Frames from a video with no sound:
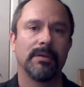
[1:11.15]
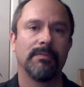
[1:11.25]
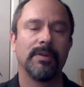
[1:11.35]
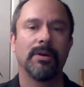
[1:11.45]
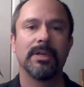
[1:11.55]

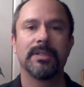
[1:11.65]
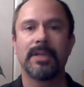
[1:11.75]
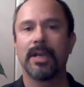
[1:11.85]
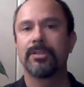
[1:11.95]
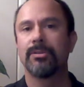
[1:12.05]
various
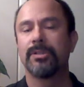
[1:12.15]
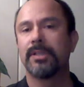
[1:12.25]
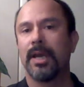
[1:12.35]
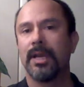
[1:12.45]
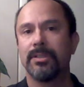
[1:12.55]

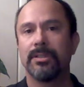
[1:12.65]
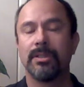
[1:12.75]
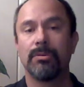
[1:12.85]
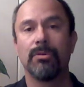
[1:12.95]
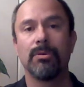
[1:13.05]
exercises
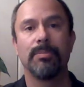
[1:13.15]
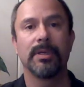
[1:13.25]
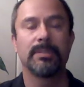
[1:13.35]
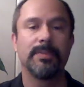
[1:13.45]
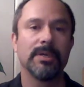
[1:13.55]
and group
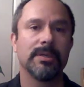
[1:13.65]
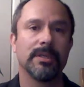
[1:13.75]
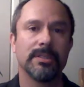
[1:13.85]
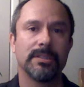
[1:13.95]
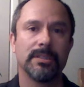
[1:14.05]

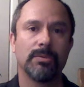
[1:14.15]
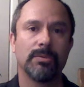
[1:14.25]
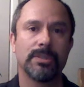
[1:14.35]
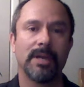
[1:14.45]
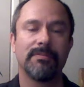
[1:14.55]
experiences,
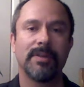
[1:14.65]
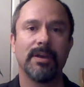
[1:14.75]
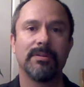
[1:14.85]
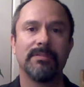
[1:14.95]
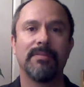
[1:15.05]
which I
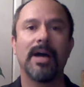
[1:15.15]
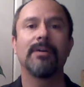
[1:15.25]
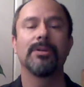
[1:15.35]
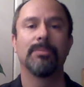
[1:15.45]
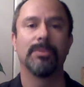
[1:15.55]
found
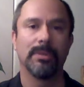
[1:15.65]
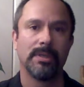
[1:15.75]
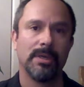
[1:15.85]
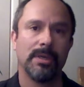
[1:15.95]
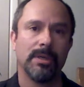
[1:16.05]
invaluable
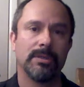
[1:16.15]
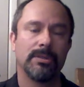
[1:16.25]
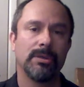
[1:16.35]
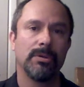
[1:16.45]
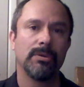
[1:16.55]

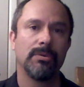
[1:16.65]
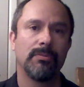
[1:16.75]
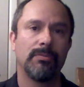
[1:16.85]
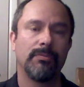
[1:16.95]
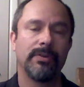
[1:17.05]

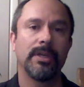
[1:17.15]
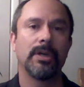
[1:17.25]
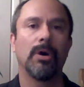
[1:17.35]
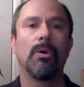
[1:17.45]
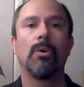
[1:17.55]
to
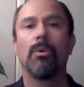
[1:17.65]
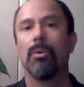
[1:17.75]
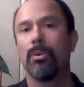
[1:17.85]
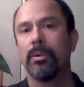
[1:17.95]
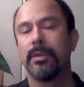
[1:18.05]
filling a
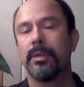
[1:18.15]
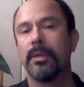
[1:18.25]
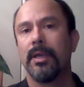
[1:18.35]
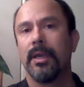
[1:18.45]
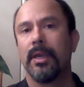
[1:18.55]
hole
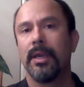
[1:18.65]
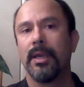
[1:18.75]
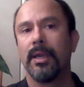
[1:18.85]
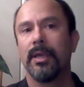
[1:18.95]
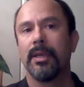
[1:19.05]

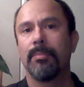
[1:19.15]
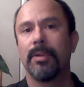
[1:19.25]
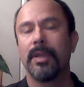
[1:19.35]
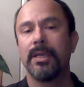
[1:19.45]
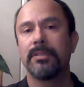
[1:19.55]
and a
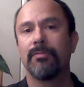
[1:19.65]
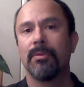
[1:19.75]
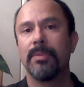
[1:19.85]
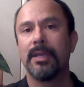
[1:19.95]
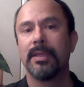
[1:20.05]
place for
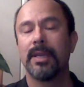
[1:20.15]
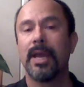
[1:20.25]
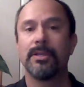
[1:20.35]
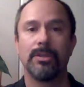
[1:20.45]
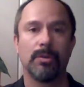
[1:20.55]
me that
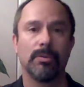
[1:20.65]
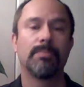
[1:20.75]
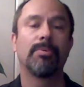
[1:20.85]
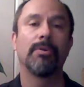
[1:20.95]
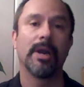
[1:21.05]
had to do with
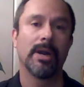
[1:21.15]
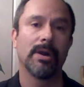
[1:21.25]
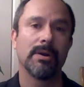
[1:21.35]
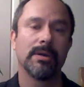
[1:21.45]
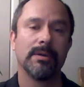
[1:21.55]

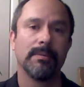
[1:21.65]
prayer,